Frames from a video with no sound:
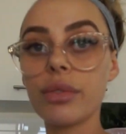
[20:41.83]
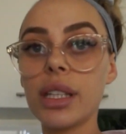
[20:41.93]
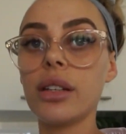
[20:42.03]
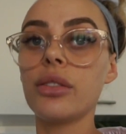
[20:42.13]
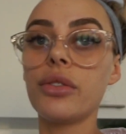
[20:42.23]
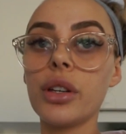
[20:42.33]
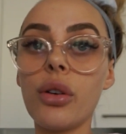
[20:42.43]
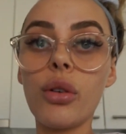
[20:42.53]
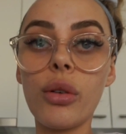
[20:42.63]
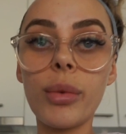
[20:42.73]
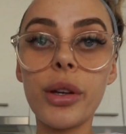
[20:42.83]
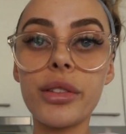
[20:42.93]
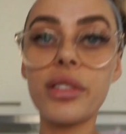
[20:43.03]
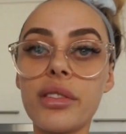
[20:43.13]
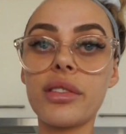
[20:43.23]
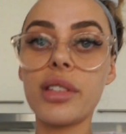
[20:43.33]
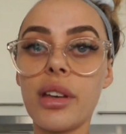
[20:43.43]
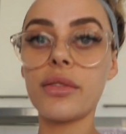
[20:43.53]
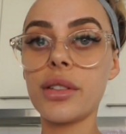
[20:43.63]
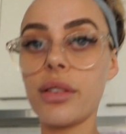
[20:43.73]
are really good for your hormones and
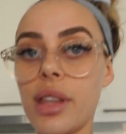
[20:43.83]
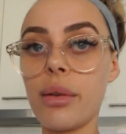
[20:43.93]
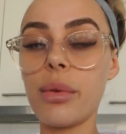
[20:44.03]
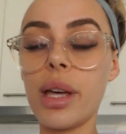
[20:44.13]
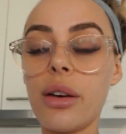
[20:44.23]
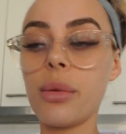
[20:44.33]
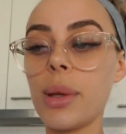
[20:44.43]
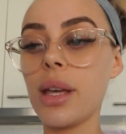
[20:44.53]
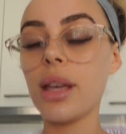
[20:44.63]
stuff, so that will help